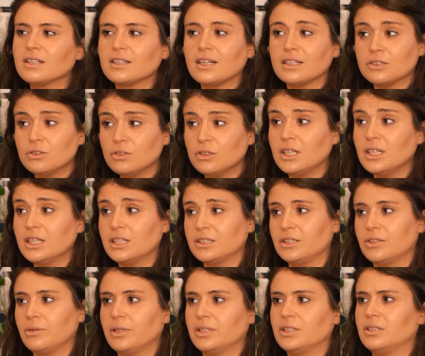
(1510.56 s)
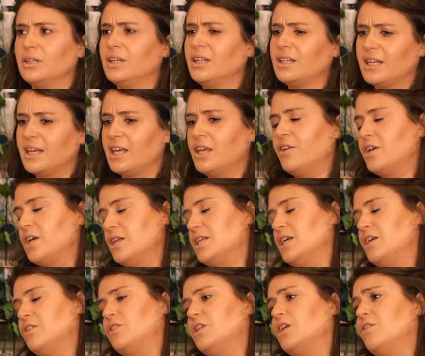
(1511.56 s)
That's not egotism.
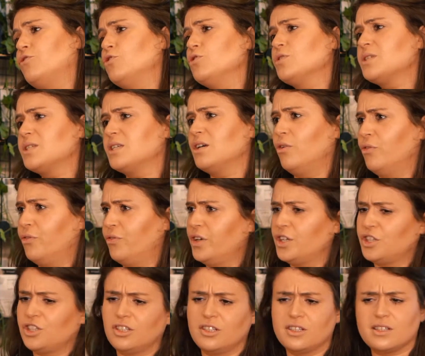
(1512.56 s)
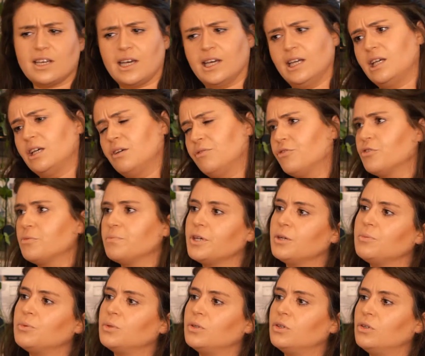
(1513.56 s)
If you're selfish and taking from
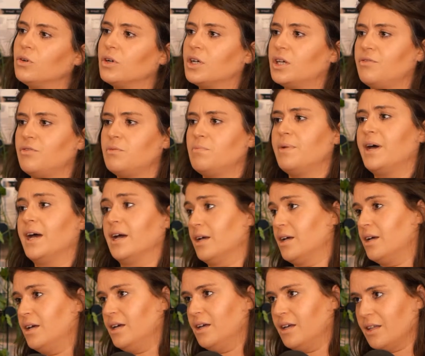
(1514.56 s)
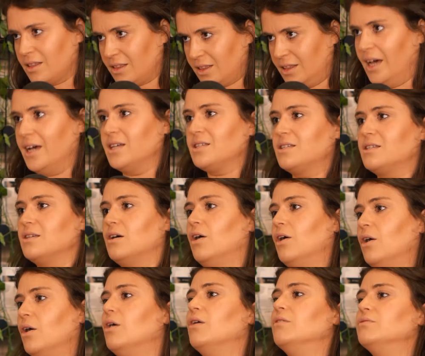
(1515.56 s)
people and not giving back, that's
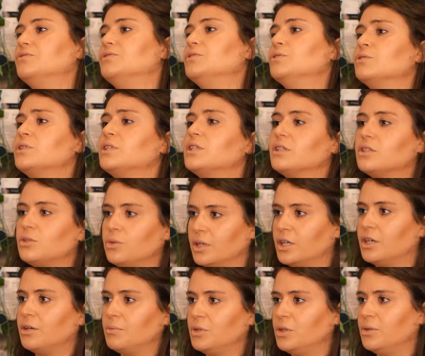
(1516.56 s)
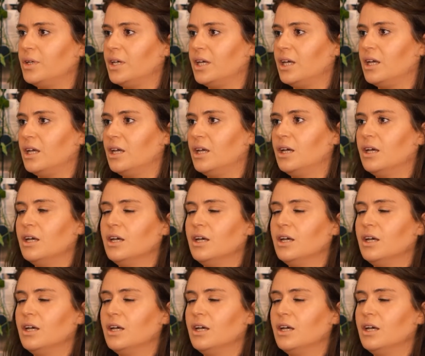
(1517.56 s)
harmful to a community.